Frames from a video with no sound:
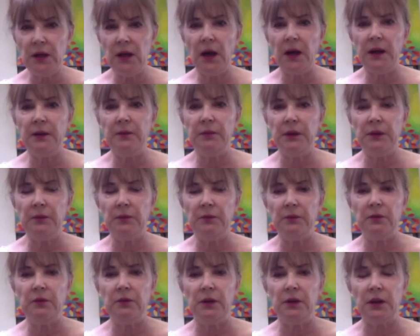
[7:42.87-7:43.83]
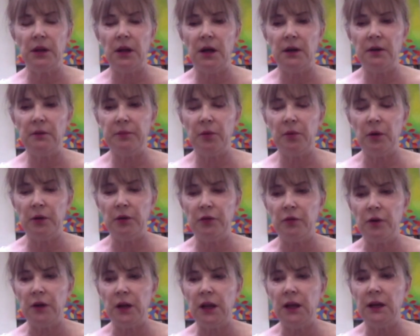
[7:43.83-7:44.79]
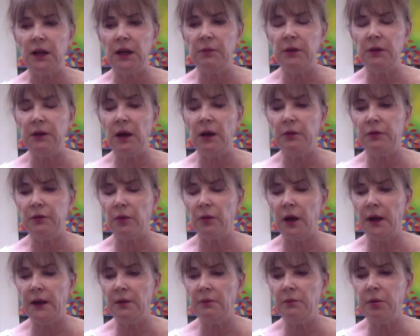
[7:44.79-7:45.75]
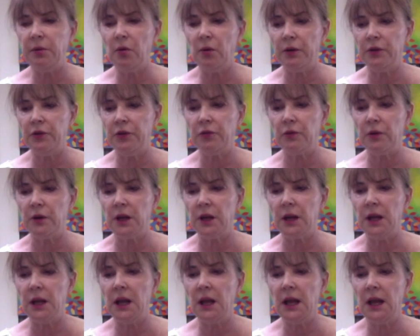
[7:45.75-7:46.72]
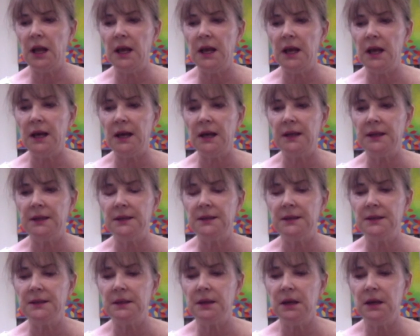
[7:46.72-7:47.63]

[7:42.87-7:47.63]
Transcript: I had been doing a lot of poetry, and I was writing poetry and